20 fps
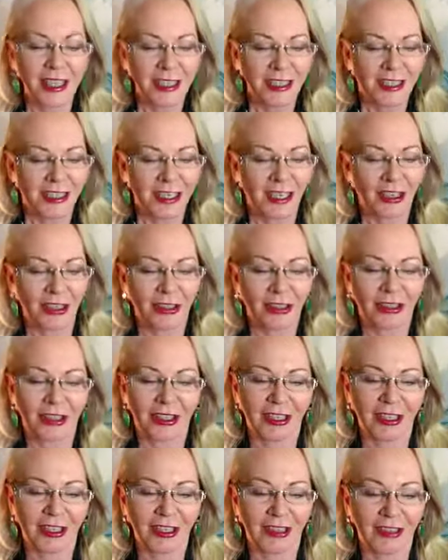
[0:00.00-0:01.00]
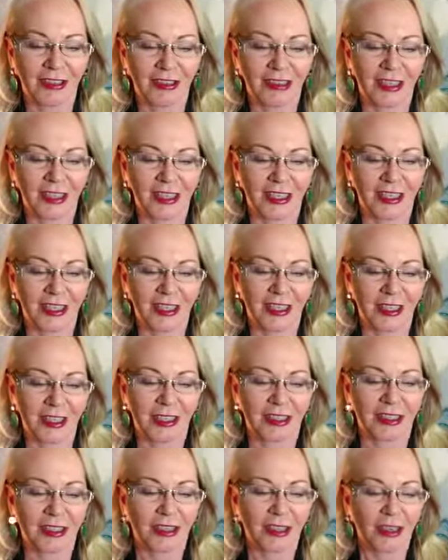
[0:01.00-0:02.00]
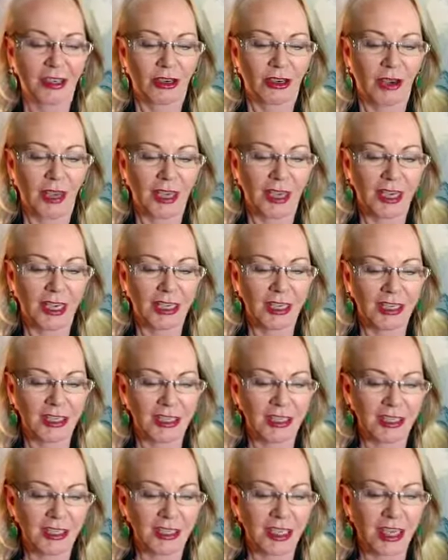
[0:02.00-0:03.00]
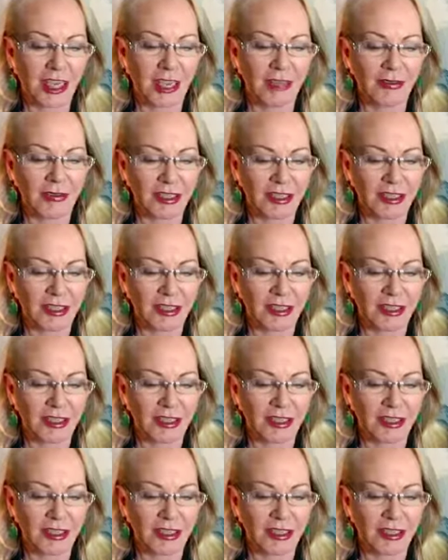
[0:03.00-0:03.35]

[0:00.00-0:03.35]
So, you know, it's quite a hectic time.